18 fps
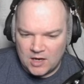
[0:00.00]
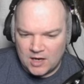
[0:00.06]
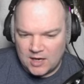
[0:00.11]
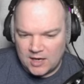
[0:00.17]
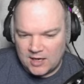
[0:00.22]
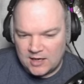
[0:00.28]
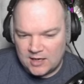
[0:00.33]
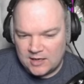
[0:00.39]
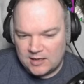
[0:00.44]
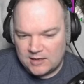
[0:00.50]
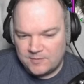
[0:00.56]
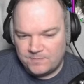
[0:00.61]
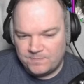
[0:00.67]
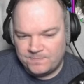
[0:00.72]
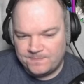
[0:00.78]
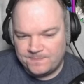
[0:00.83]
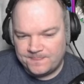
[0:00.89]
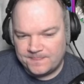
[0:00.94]
uh,
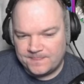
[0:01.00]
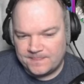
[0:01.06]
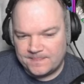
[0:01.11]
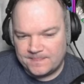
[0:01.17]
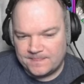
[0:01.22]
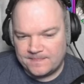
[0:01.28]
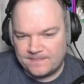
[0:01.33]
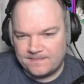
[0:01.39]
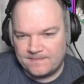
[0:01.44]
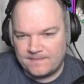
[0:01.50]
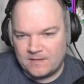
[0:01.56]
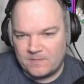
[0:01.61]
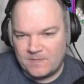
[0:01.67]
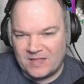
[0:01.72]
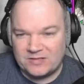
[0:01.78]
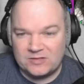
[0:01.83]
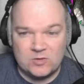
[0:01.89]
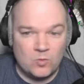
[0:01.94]

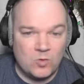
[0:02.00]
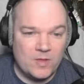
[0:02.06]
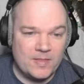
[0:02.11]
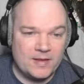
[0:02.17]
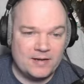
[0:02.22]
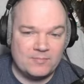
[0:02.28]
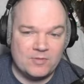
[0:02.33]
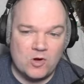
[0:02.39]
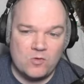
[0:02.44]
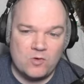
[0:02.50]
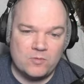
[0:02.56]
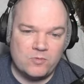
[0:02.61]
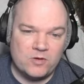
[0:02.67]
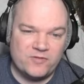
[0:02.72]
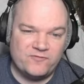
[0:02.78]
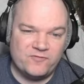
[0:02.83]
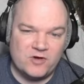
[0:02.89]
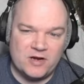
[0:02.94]
that's the one that I'm going
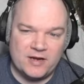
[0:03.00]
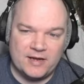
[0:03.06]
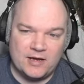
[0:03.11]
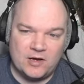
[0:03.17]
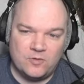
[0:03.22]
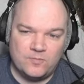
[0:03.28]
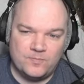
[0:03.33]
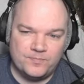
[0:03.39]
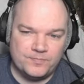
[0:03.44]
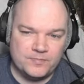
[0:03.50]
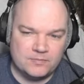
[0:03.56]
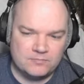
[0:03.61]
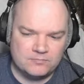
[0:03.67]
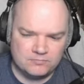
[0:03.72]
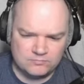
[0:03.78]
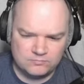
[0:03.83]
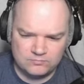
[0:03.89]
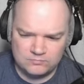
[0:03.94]
with for now.
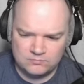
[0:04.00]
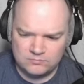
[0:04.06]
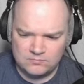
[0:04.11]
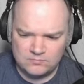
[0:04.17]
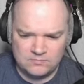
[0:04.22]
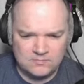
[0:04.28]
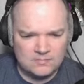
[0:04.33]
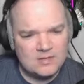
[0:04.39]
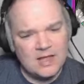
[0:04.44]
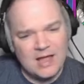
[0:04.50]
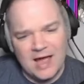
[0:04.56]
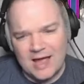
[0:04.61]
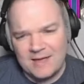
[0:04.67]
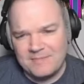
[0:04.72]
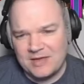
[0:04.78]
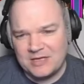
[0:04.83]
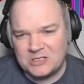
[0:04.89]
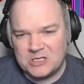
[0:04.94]
I
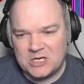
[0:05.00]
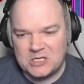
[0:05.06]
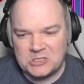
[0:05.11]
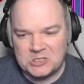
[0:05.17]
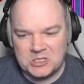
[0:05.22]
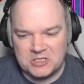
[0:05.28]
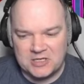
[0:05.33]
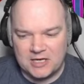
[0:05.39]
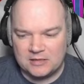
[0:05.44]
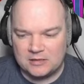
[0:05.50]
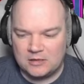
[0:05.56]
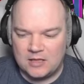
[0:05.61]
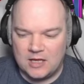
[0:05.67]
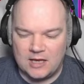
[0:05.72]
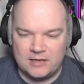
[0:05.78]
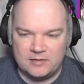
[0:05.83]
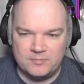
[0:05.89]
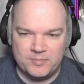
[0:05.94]
may change it down the
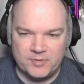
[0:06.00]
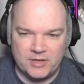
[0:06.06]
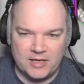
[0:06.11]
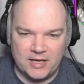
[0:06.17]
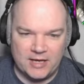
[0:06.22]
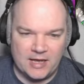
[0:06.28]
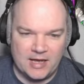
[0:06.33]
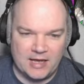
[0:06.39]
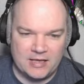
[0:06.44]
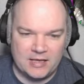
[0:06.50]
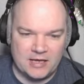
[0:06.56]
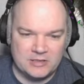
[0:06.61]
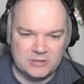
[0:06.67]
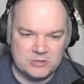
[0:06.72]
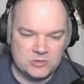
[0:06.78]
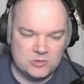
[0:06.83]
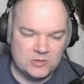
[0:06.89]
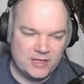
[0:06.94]
line, but I, I, I
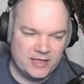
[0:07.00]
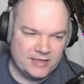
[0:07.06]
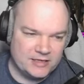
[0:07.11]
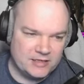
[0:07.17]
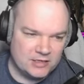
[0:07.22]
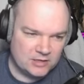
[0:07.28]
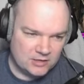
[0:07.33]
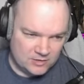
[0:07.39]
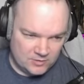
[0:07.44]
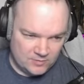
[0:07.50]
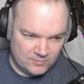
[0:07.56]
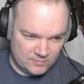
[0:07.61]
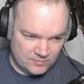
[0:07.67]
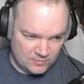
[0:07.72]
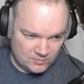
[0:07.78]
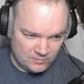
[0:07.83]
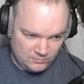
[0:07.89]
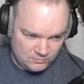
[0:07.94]
do like
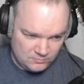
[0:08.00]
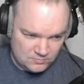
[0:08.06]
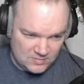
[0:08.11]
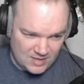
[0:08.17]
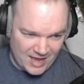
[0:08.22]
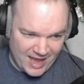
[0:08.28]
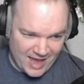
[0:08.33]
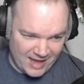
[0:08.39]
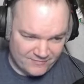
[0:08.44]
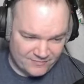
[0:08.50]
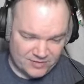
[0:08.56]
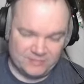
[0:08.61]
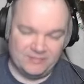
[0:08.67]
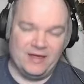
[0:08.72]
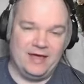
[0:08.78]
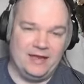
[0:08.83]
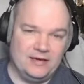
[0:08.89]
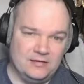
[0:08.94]
having
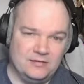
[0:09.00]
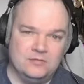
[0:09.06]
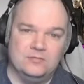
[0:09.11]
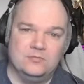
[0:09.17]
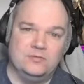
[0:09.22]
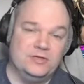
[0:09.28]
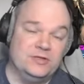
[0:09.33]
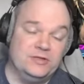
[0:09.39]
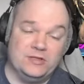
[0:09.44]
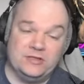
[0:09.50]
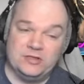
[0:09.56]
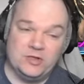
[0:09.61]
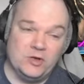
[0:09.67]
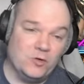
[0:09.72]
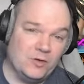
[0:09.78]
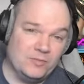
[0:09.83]
that since it's the only